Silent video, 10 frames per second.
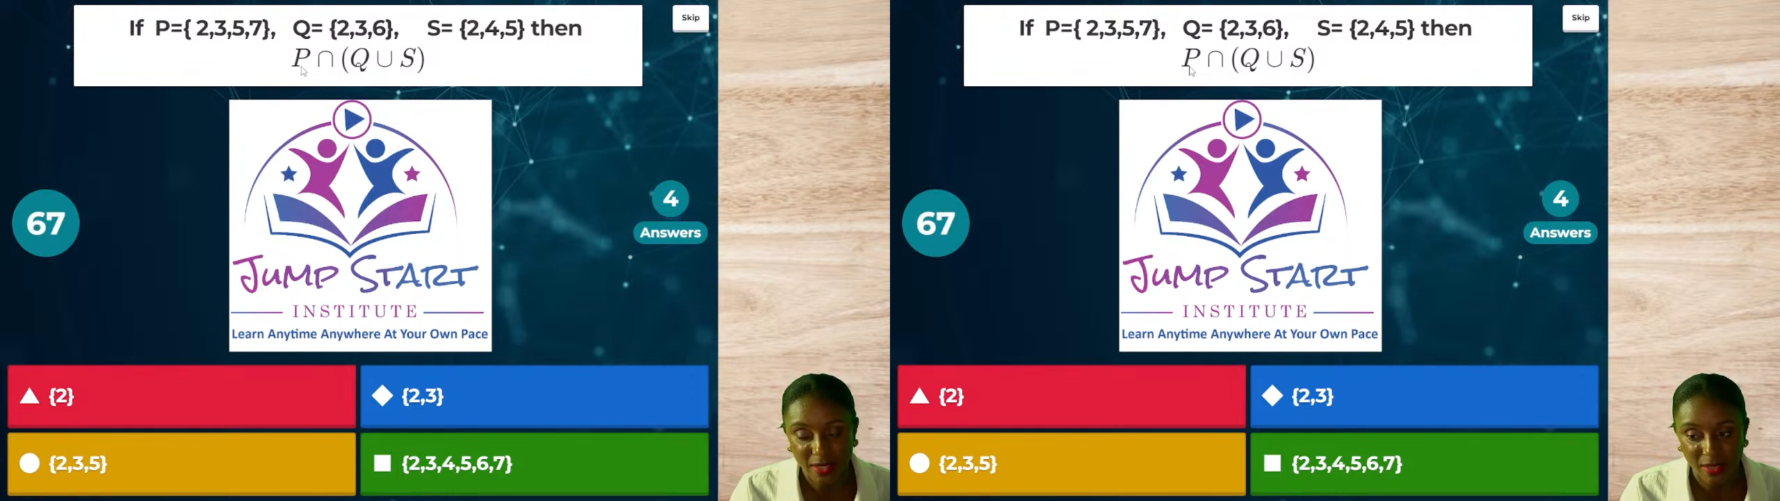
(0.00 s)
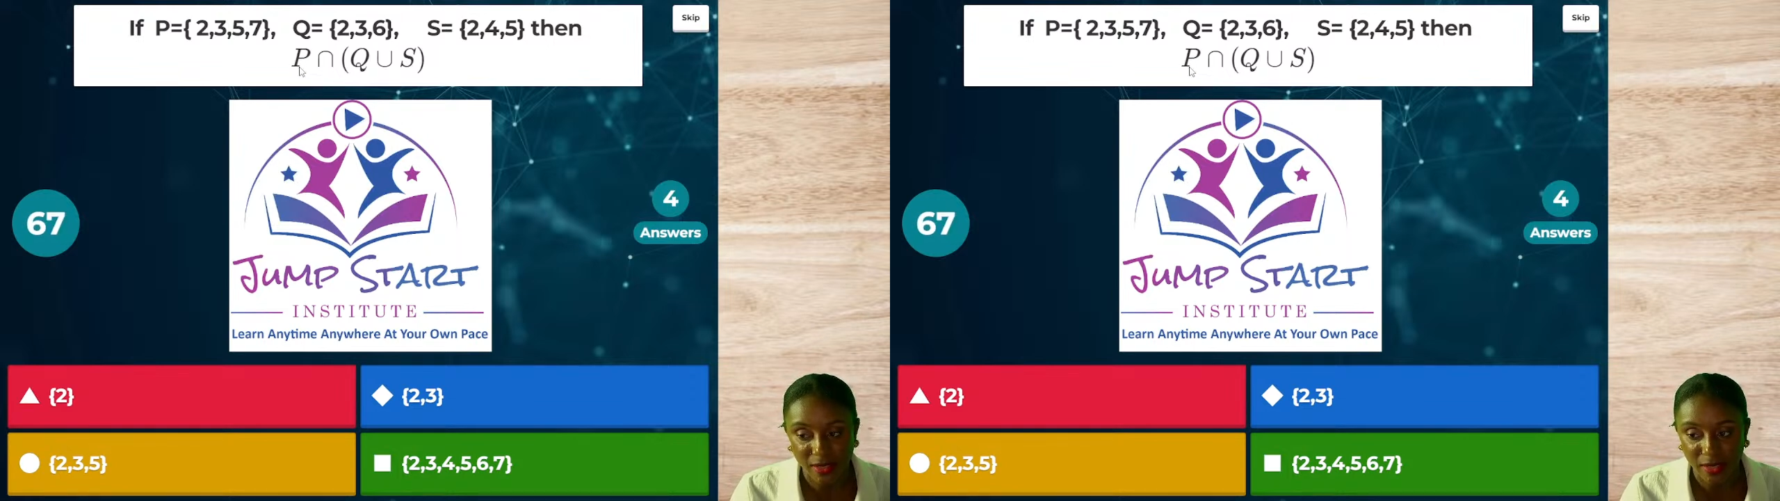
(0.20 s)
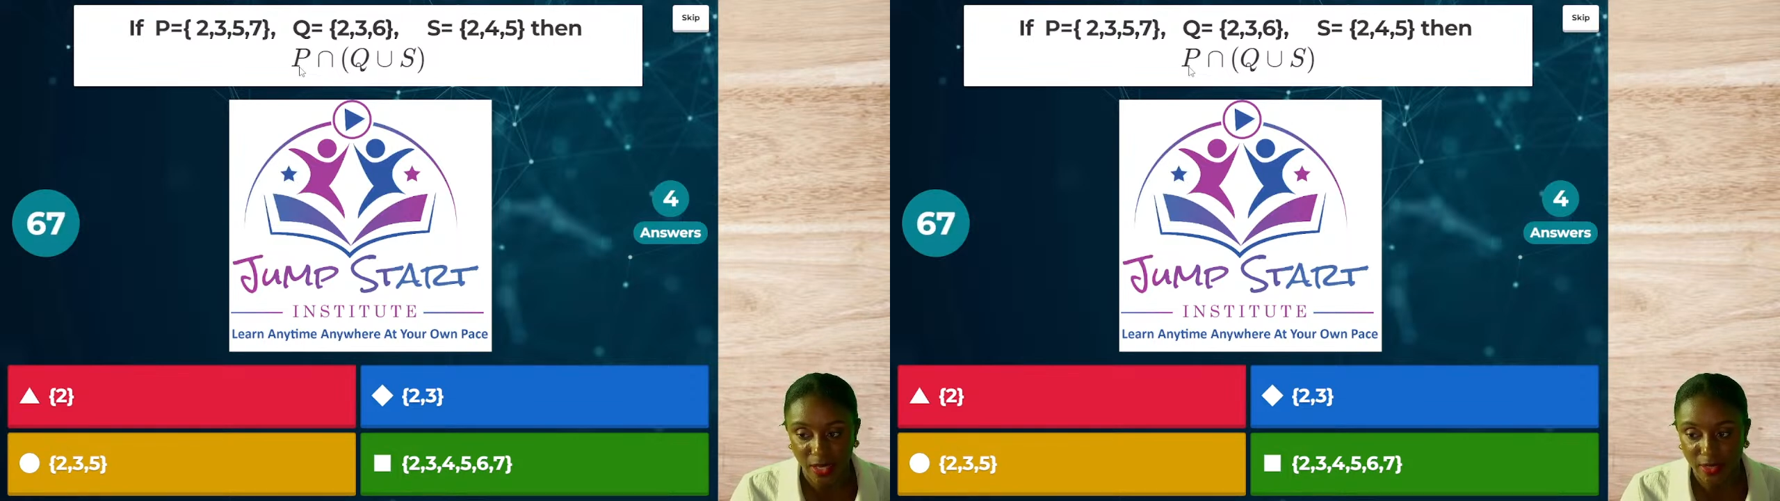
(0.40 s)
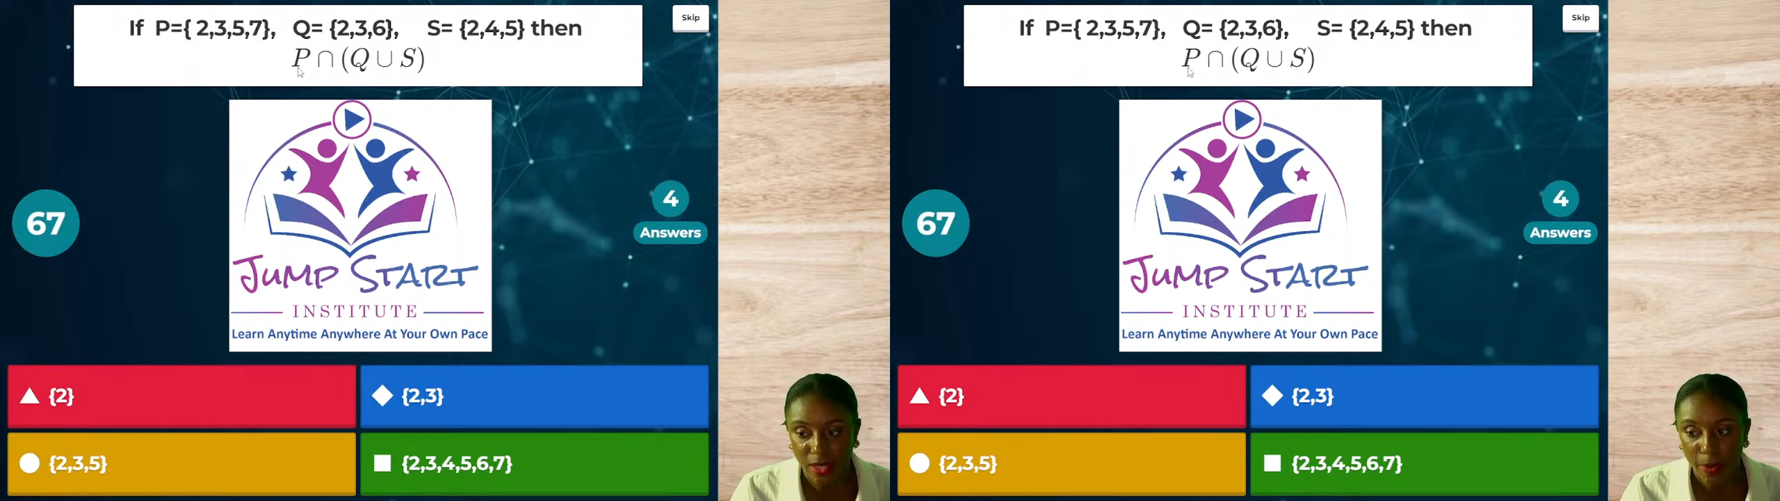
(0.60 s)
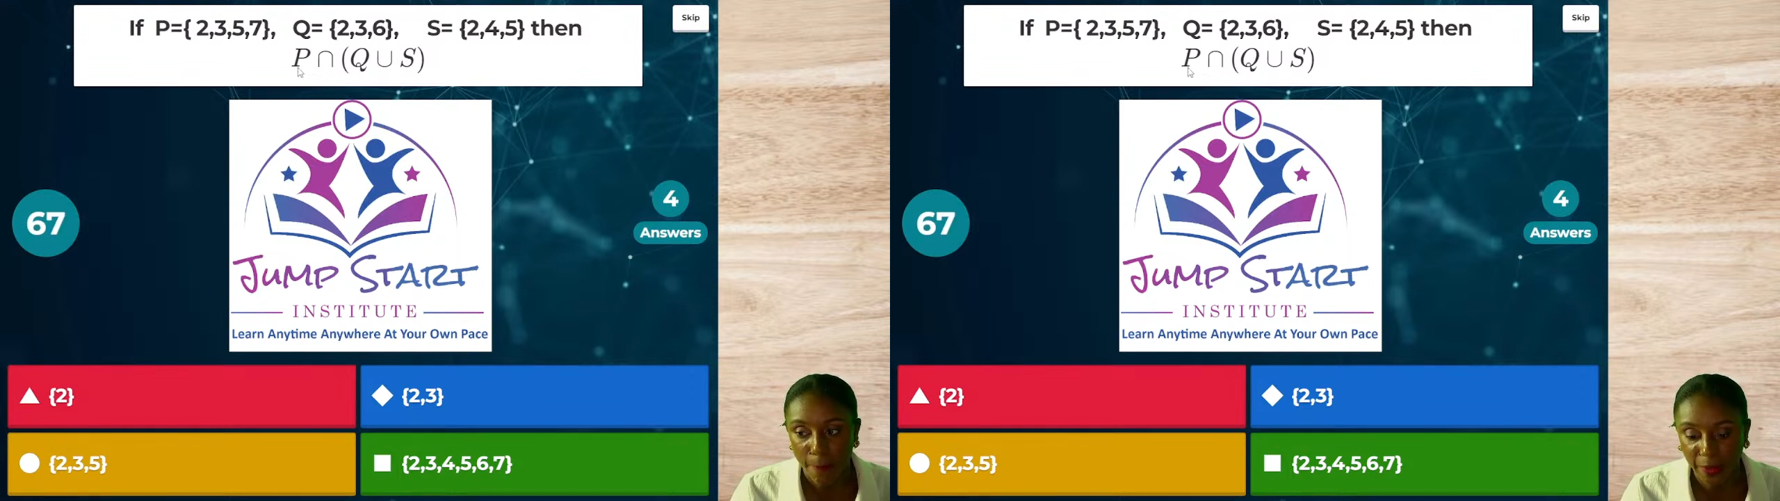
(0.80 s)
set
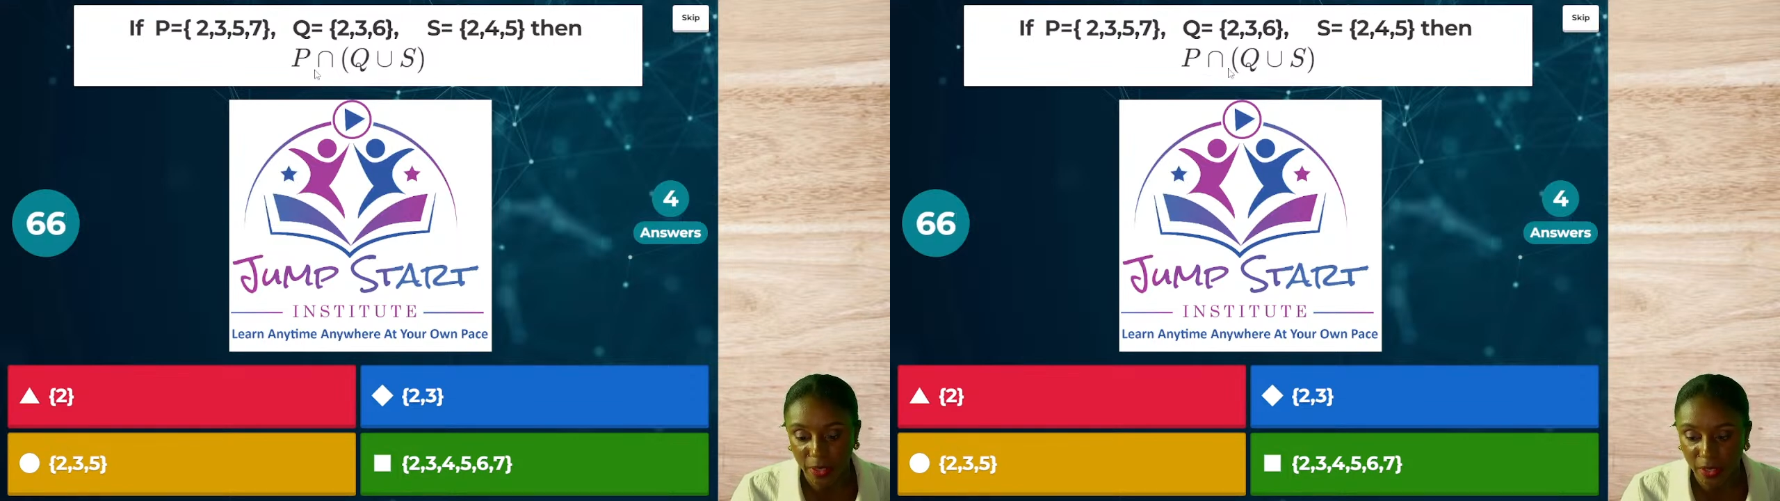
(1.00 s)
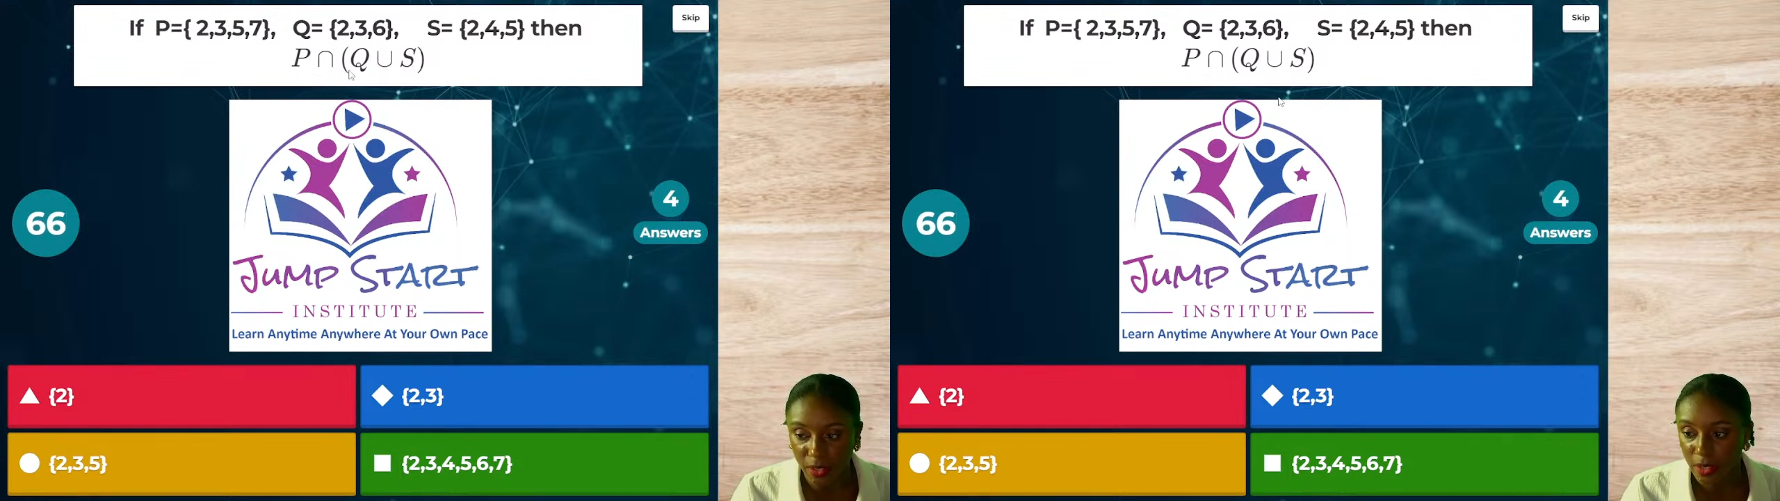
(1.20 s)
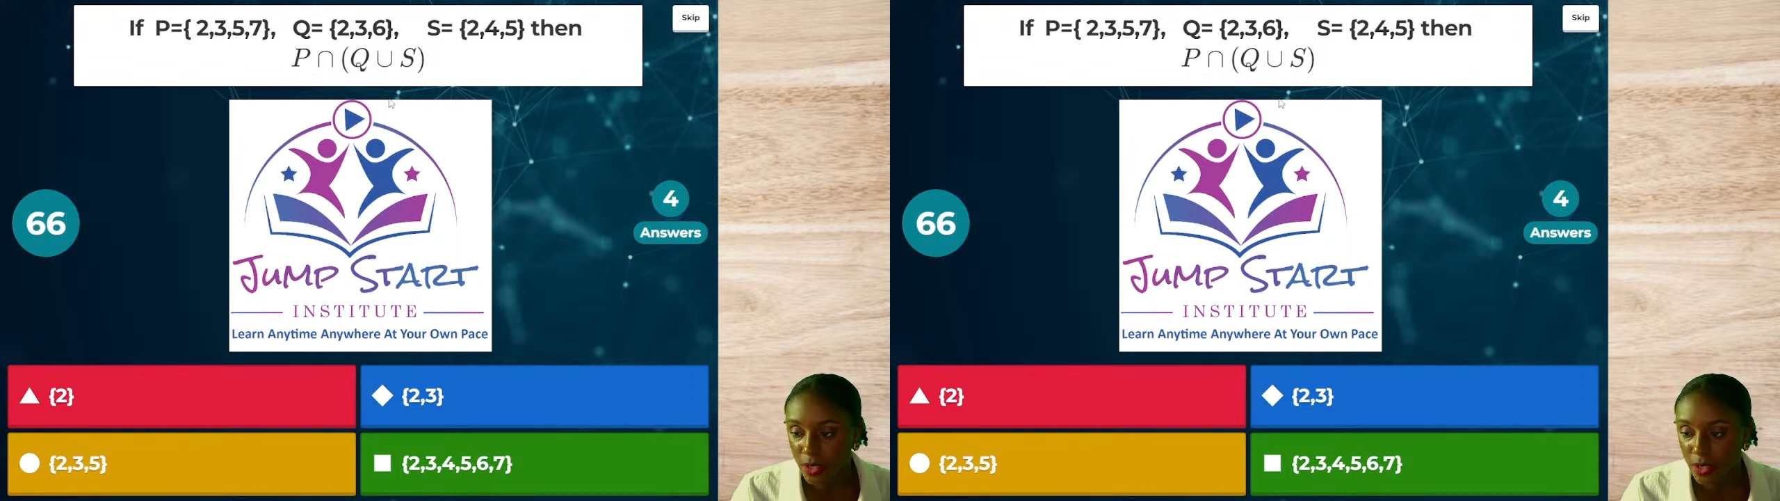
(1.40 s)
P.